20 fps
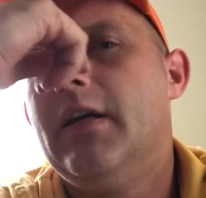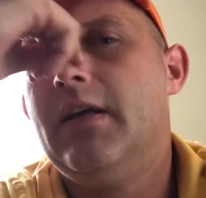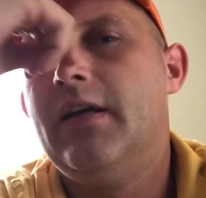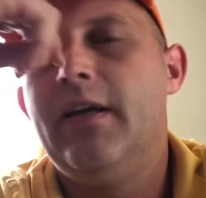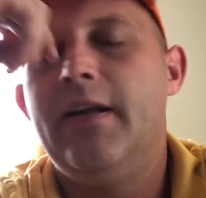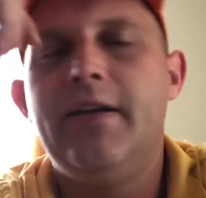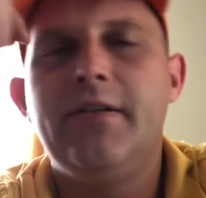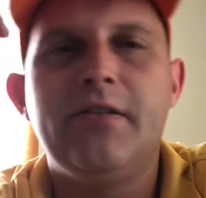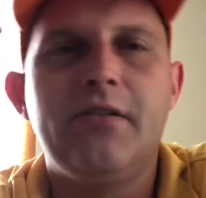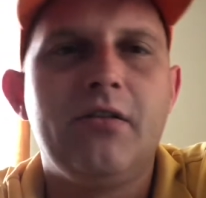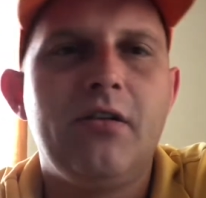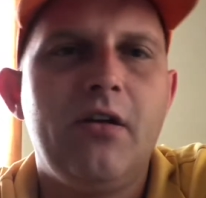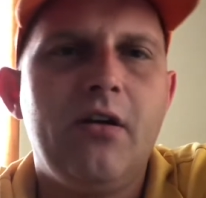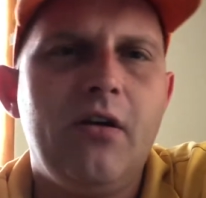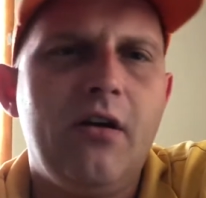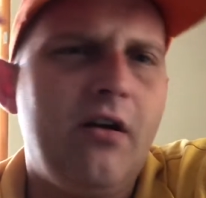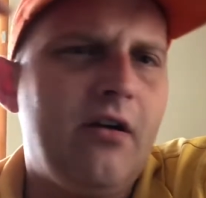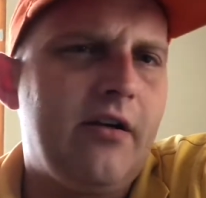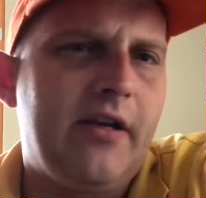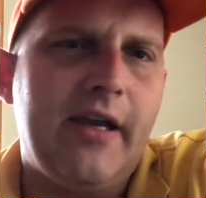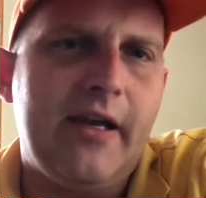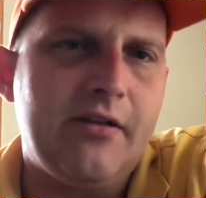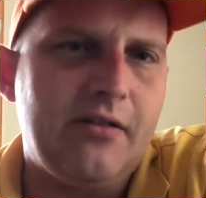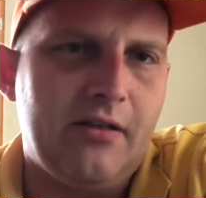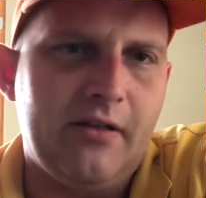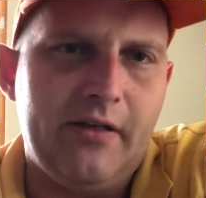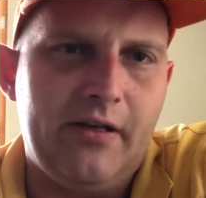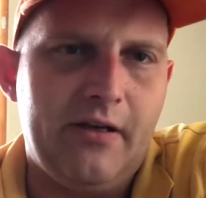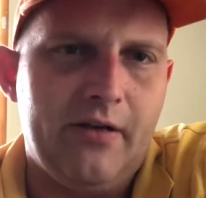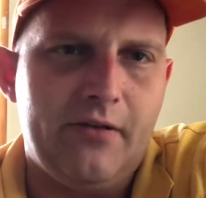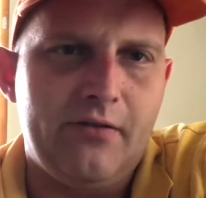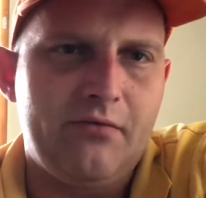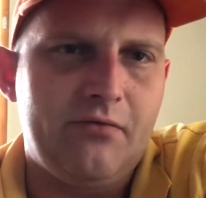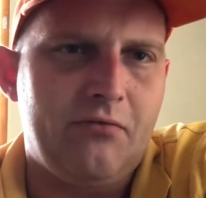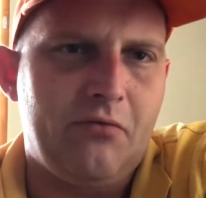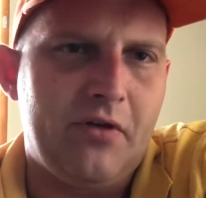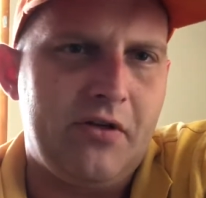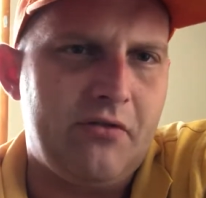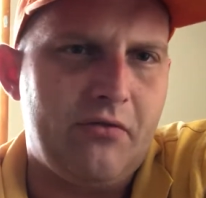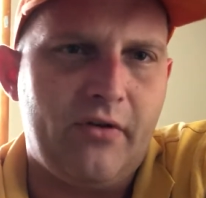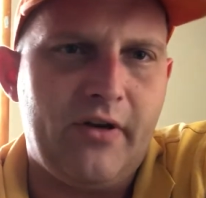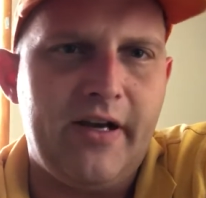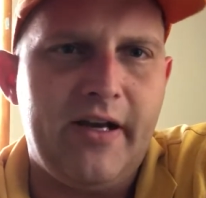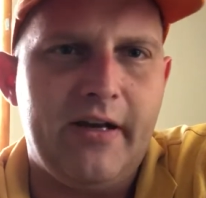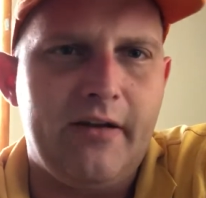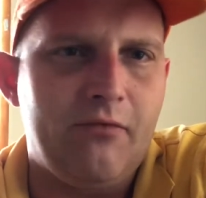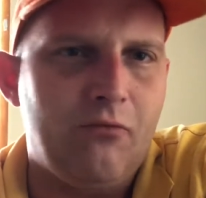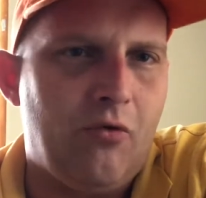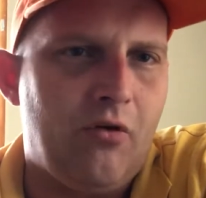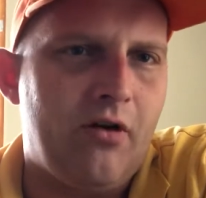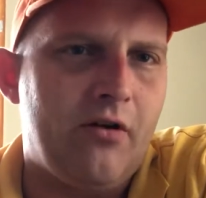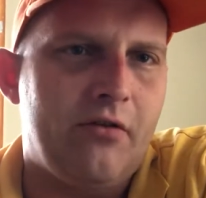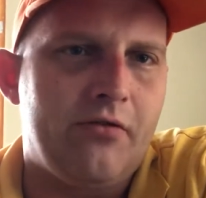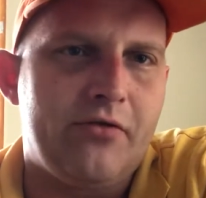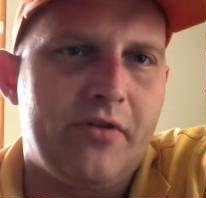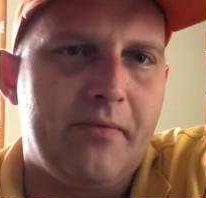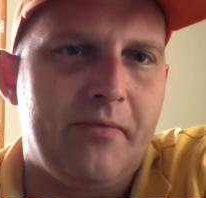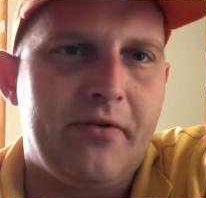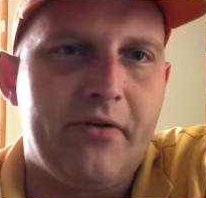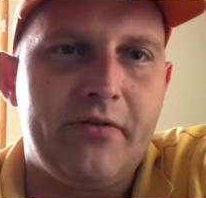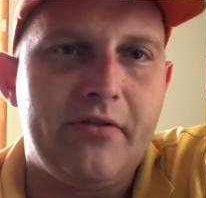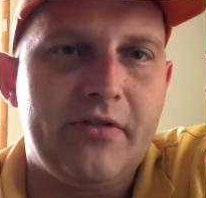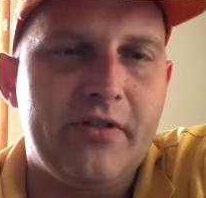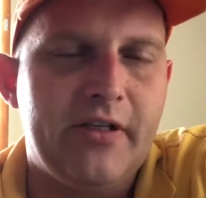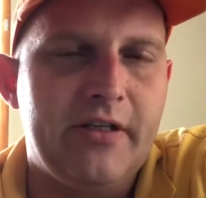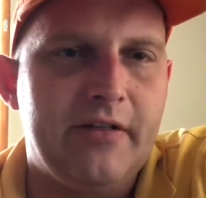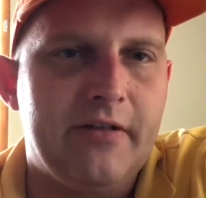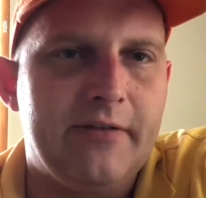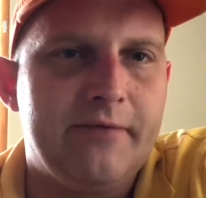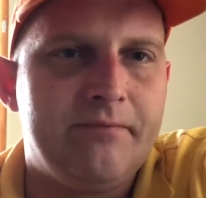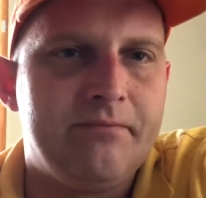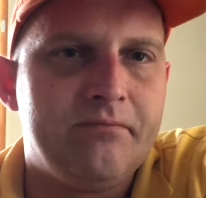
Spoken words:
And he says, "Oh, occasionally, when it's raining, water will drip through the ceiling,